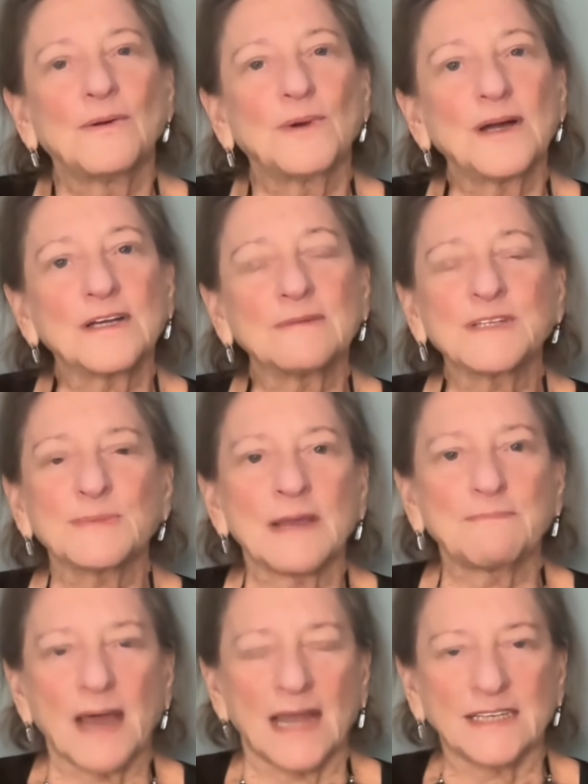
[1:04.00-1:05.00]
Welcome to
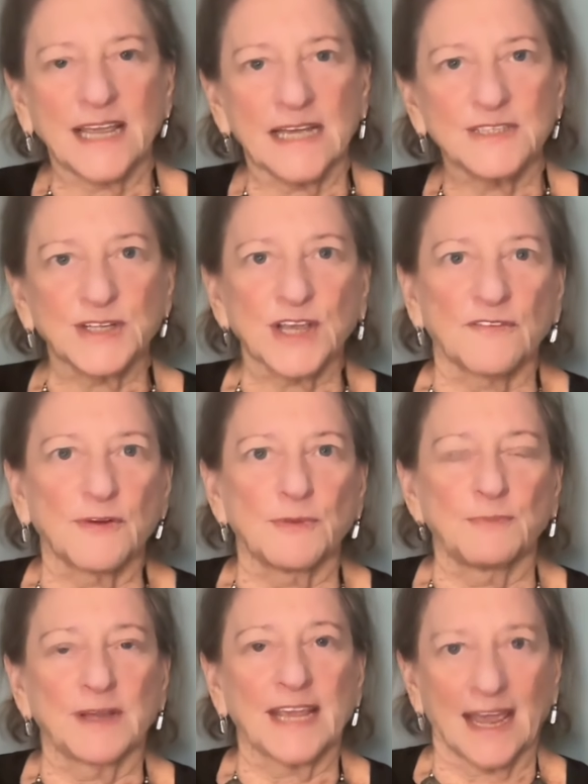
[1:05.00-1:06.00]
my podcast, The
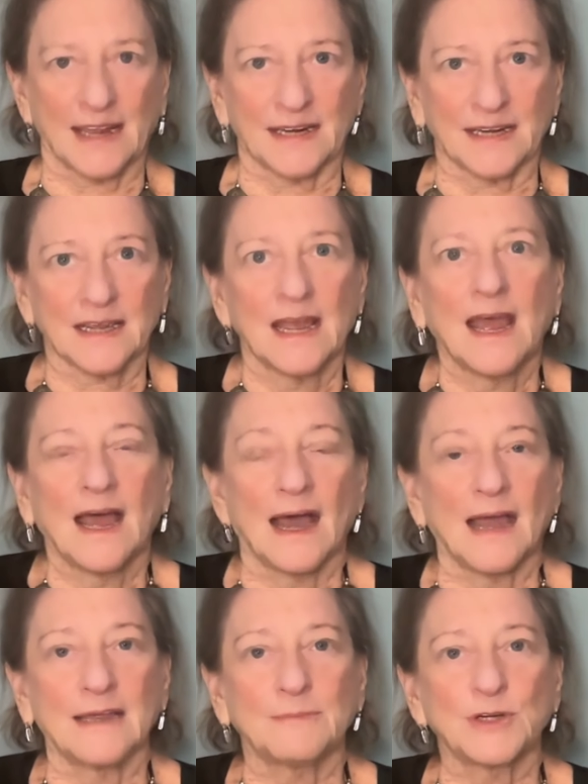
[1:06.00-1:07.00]
Government Mechanic.
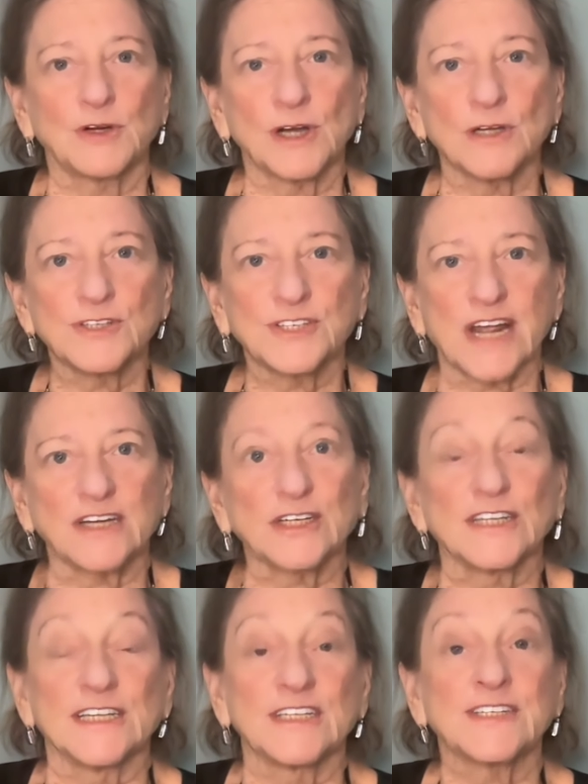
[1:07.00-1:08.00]
I am your host, Dr.
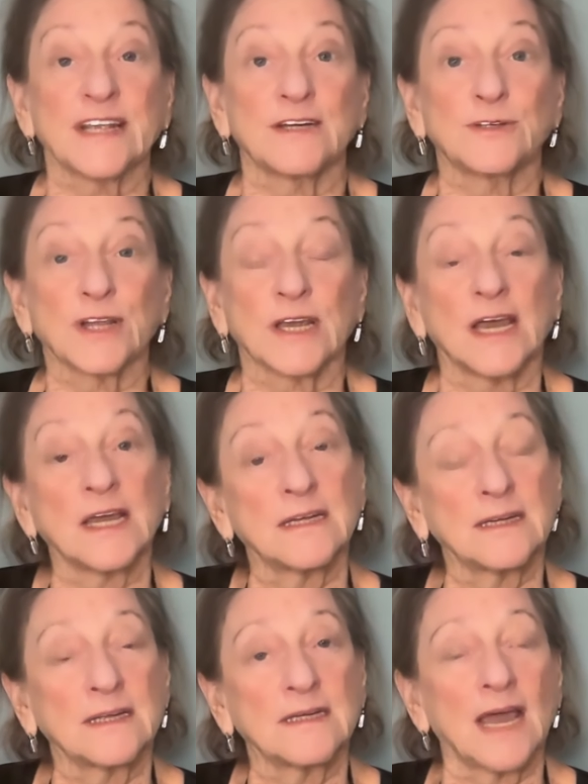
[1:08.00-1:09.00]
Lynn Sandra
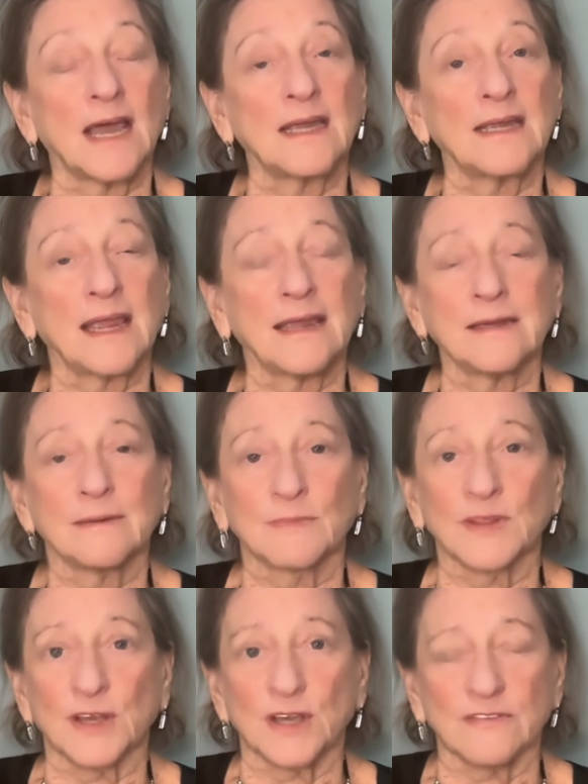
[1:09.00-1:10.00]
Kahn, and I
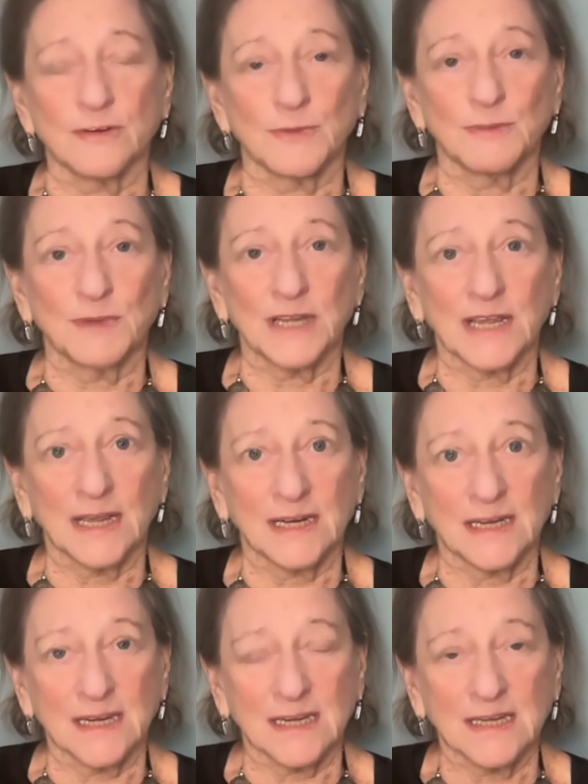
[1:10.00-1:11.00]
am the Government
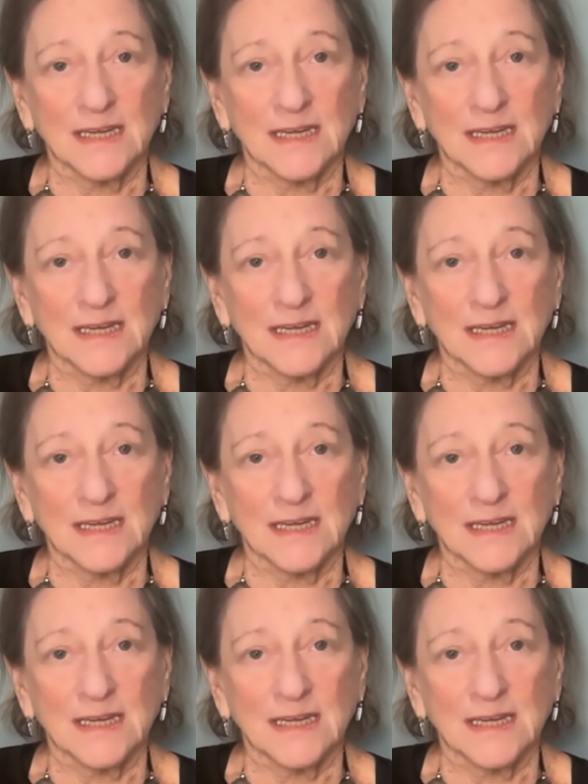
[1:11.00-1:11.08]
Mechanic.